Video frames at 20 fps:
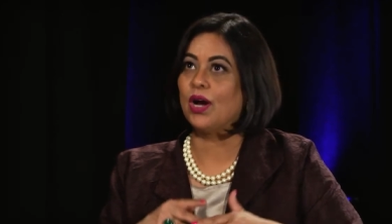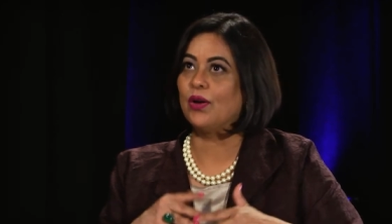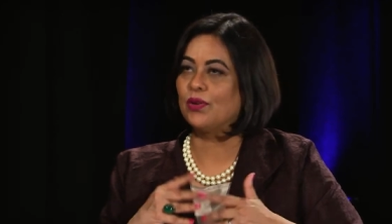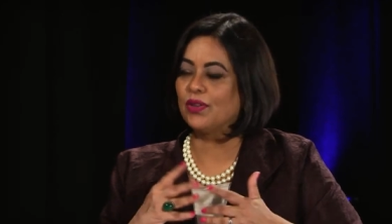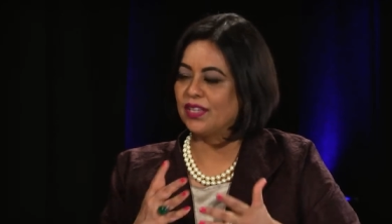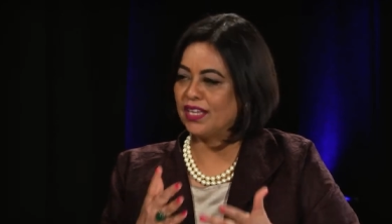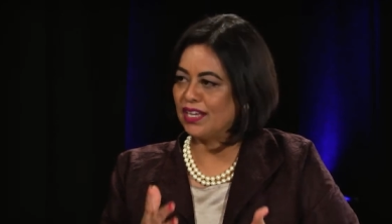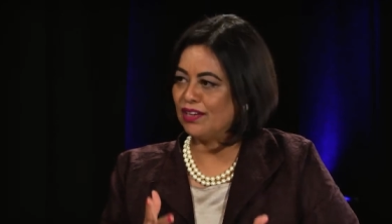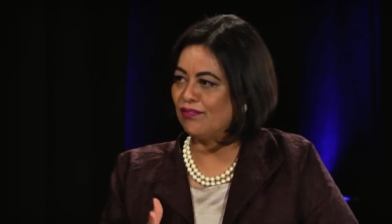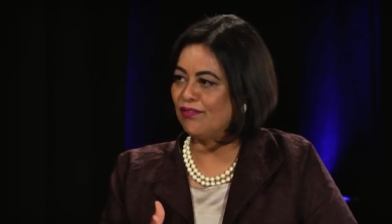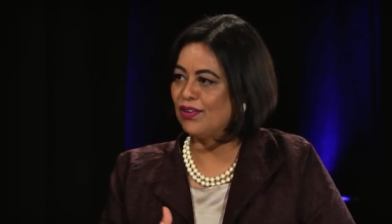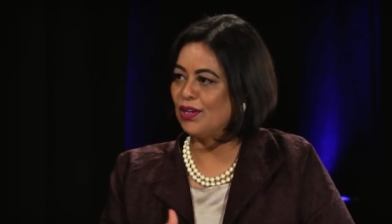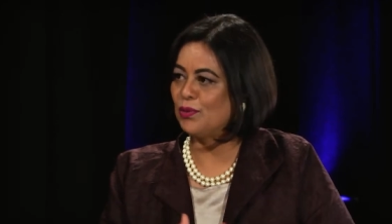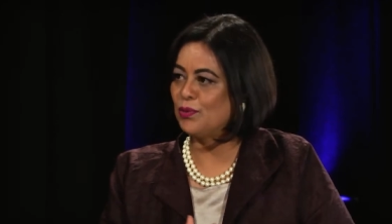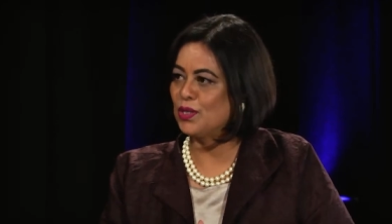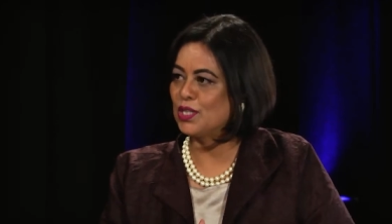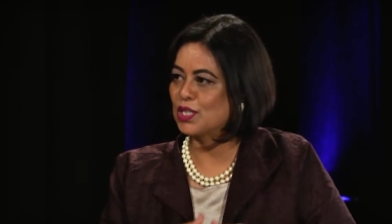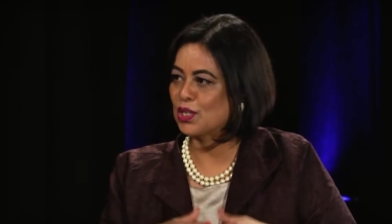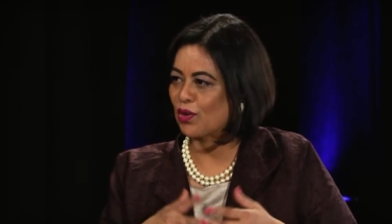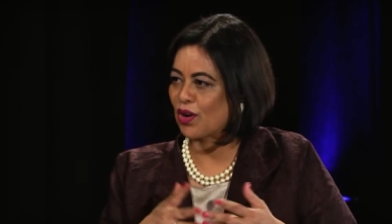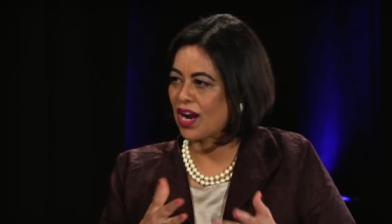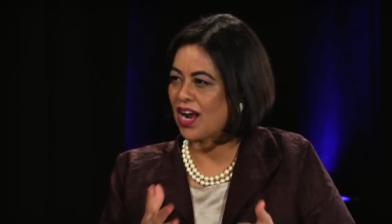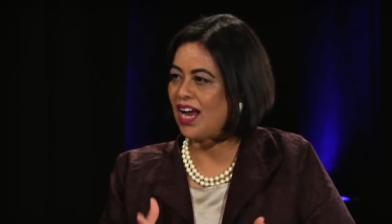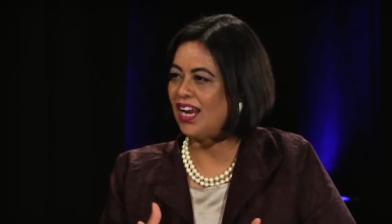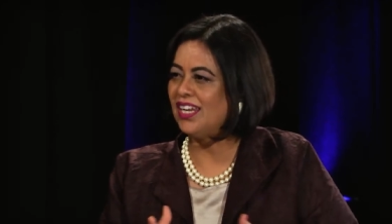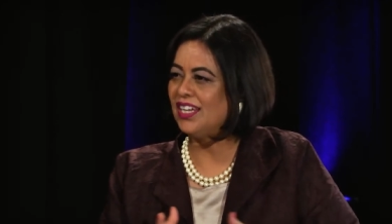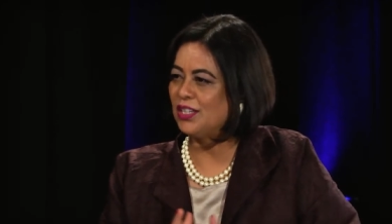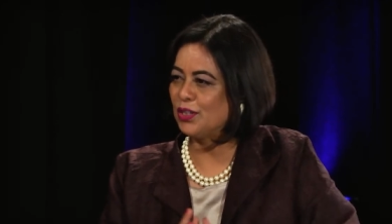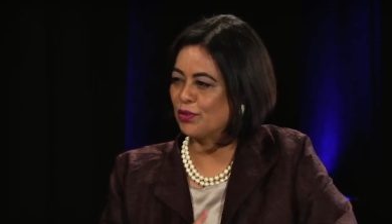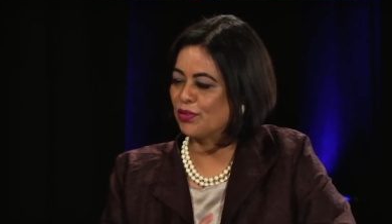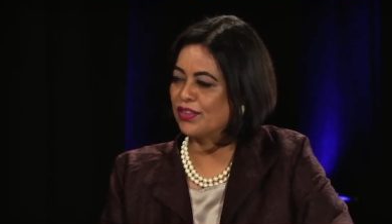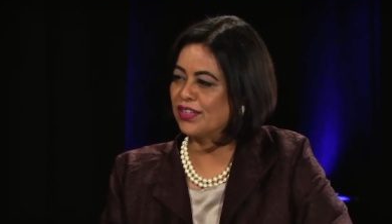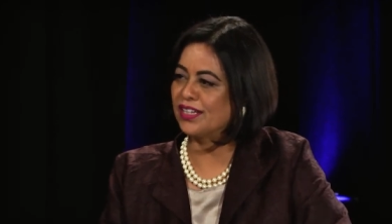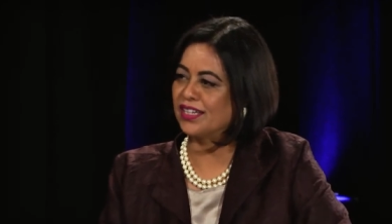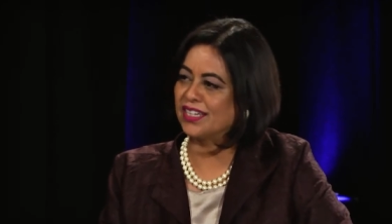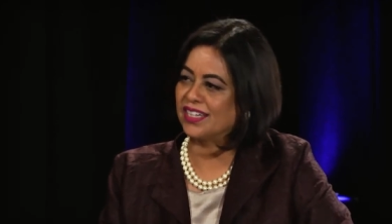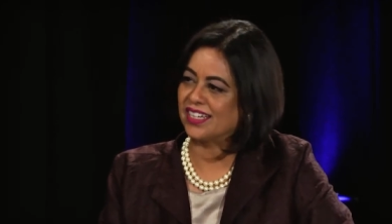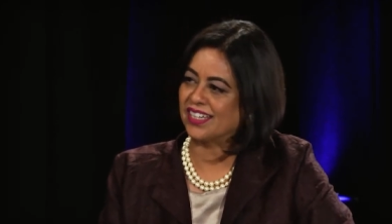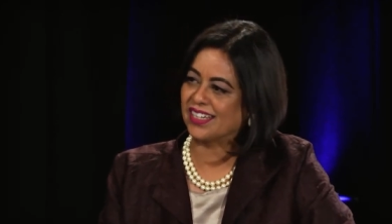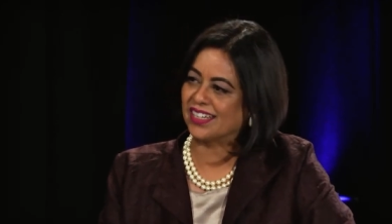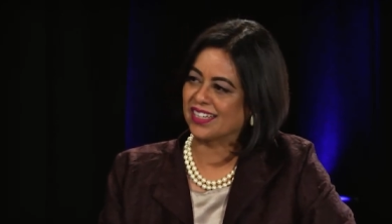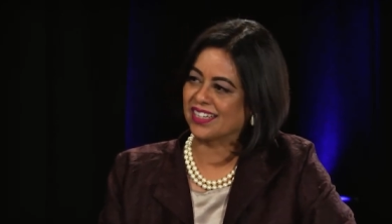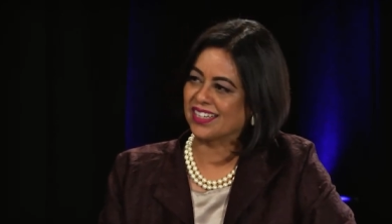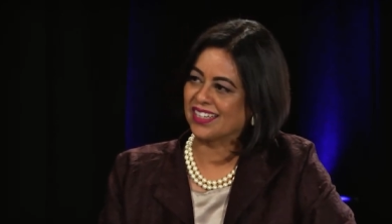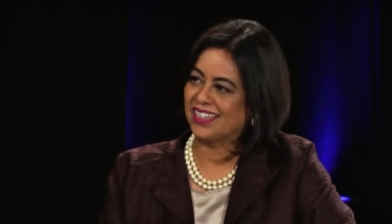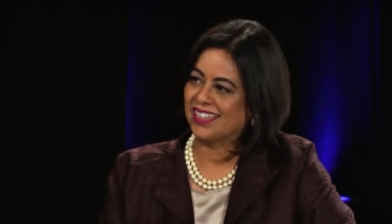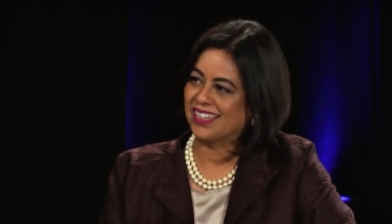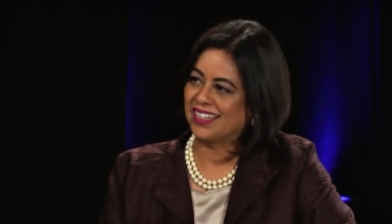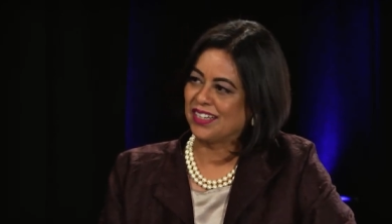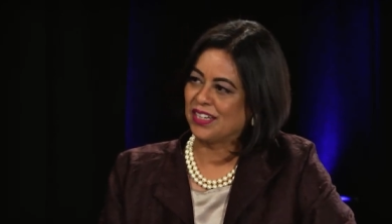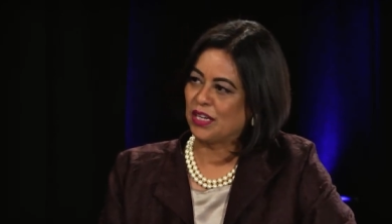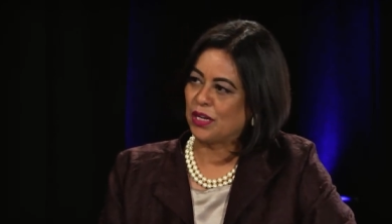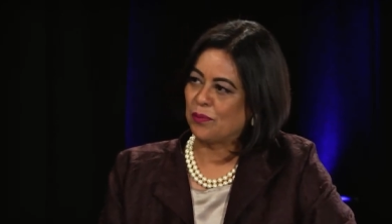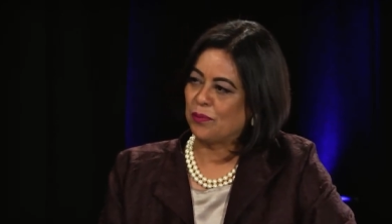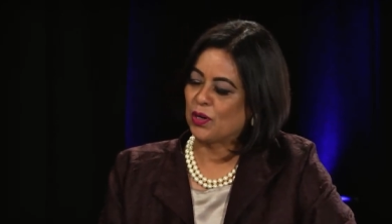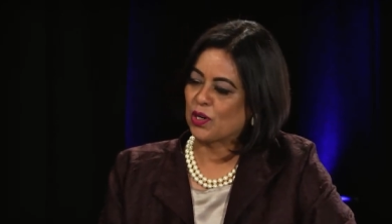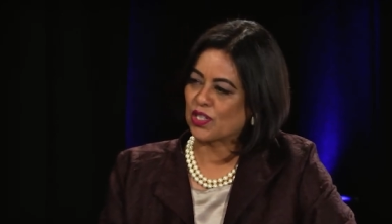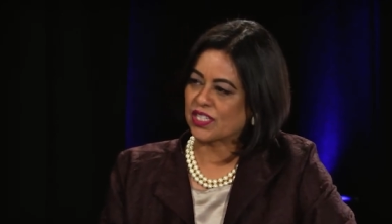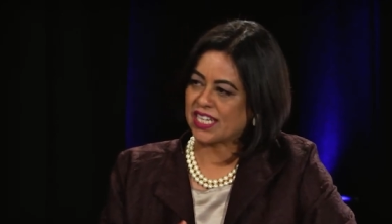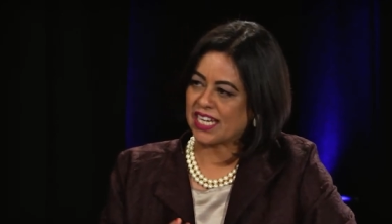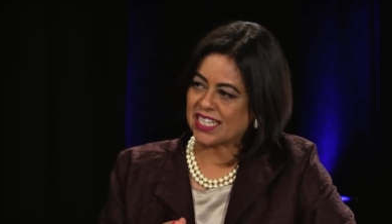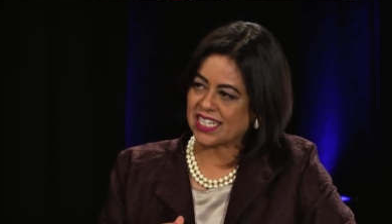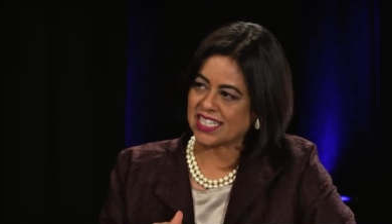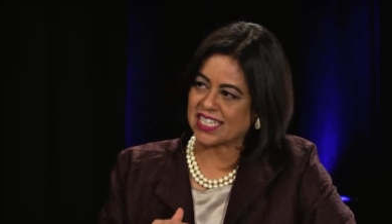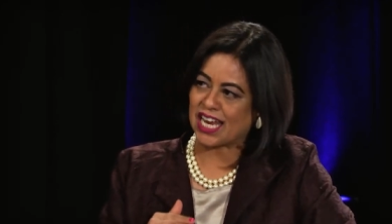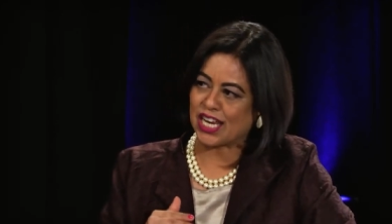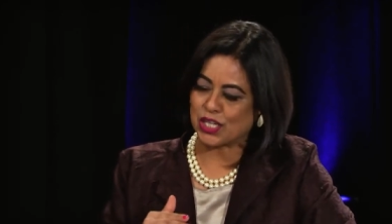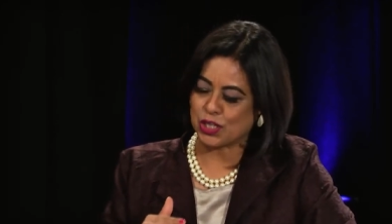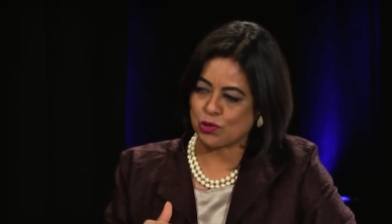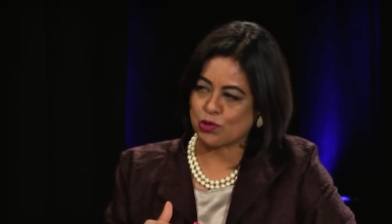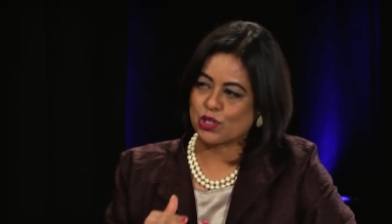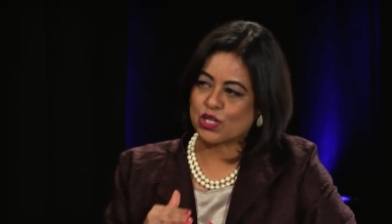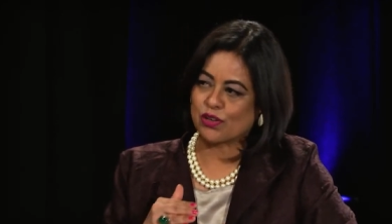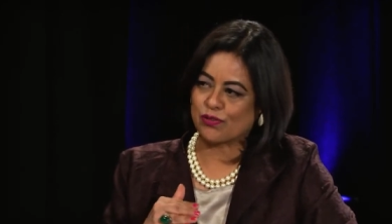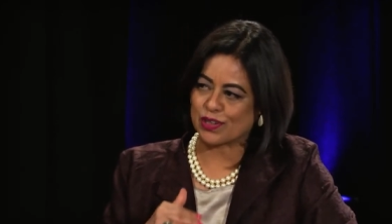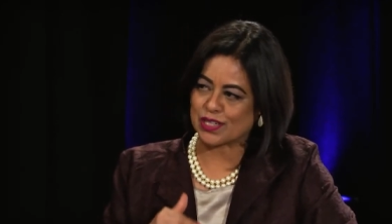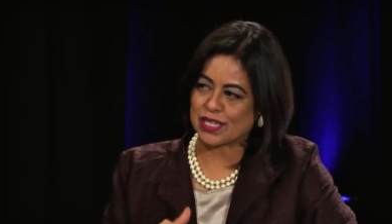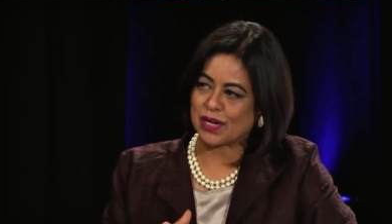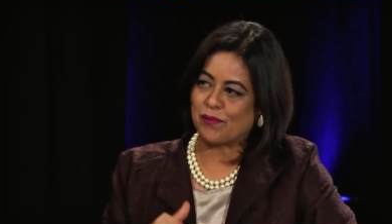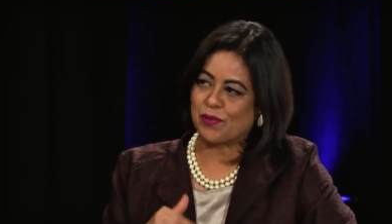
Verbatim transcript: How do they influence or color your thinking? Because that is unusual for